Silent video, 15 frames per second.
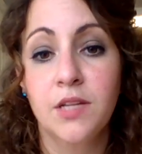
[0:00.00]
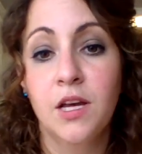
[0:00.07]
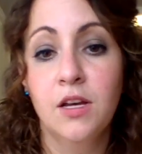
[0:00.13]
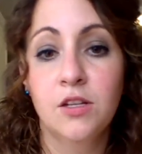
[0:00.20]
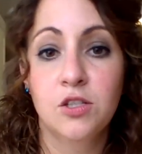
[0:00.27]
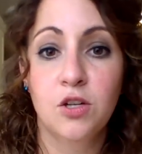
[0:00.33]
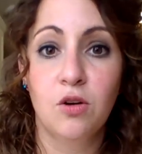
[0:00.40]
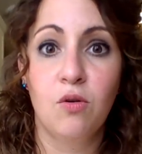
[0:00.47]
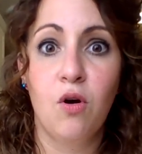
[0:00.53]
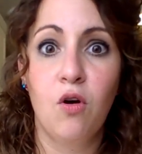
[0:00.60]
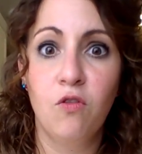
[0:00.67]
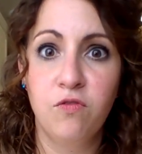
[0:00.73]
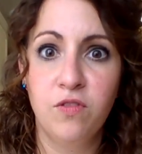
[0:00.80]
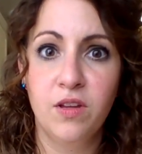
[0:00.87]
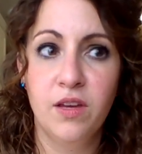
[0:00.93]
So
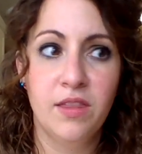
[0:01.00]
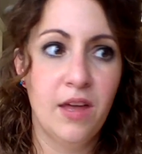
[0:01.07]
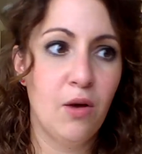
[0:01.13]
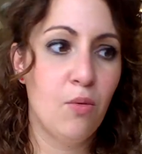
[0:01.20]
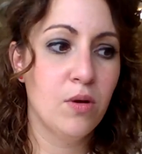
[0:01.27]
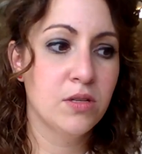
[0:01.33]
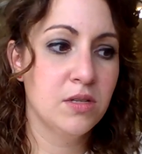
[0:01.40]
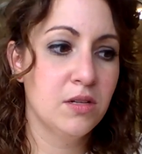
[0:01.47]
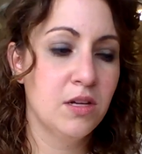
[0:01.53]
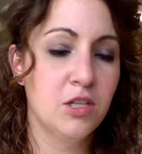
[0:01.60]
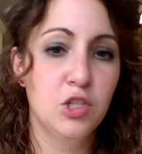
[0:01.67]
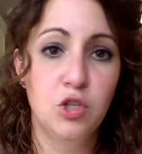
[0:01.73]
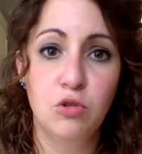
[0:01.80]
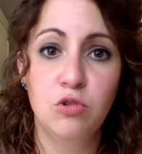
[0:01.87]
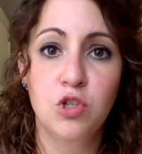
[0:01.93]
hopefully that wasn't
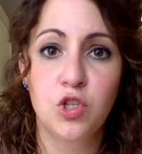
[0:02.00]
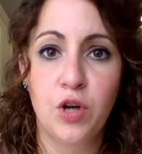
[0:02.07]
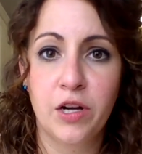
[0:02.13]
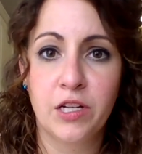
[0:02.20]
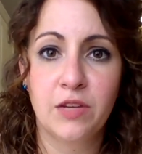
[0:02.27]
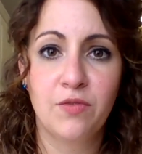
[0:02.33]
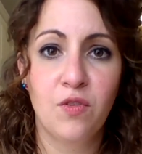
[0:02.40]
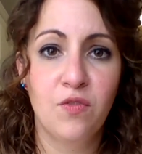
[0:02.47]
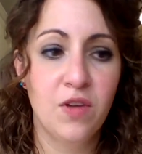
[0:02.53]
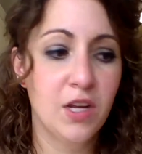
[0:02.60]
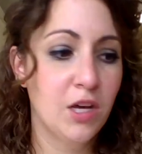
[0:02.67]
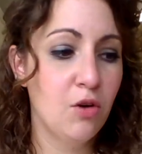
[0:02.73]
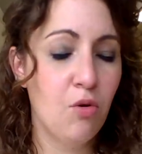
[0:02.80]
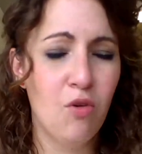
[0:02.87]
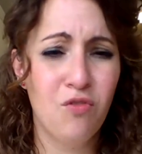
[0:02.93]
too distracting of a
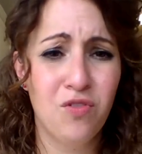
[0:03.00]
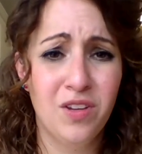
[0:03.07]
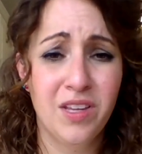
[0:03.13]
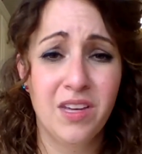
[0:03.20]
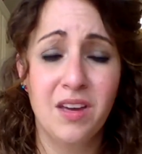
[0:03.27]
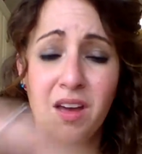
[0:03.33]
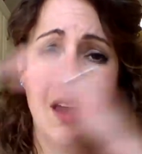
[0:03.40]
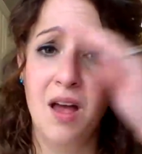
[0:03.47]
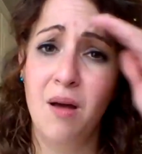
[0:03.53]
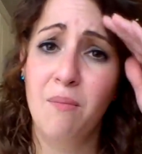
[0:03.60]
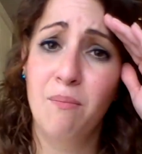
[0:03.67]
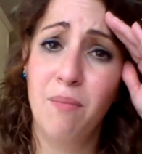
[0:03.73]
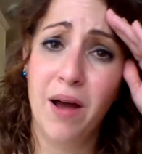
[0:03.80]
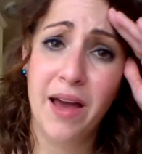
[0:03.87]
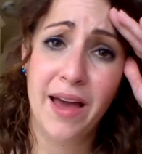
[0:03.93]
video. Hopefully
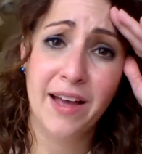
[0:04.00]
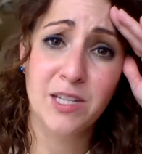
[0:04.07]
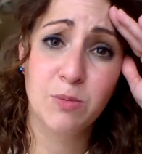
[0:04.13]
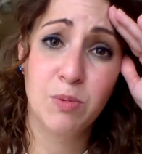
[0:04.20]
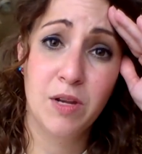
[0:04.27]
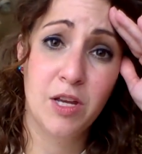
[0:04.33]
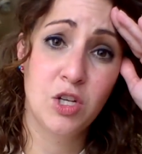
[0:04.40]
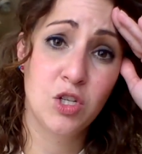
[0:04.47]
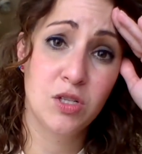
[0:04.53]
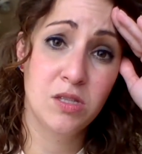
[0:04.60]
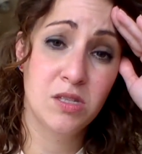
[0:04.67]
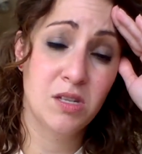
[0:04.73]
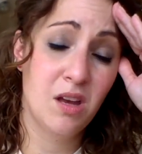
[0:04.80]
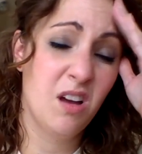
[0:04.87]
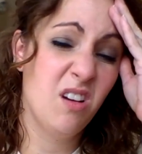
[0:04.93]
my
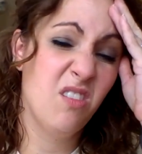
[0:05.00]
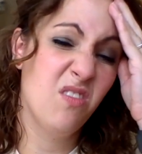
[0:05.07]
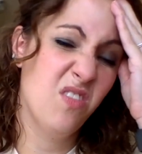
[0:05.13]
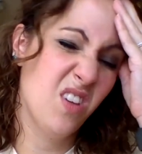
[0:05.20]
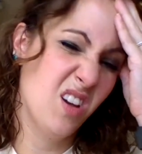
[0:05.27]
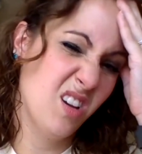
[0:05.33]
explanations of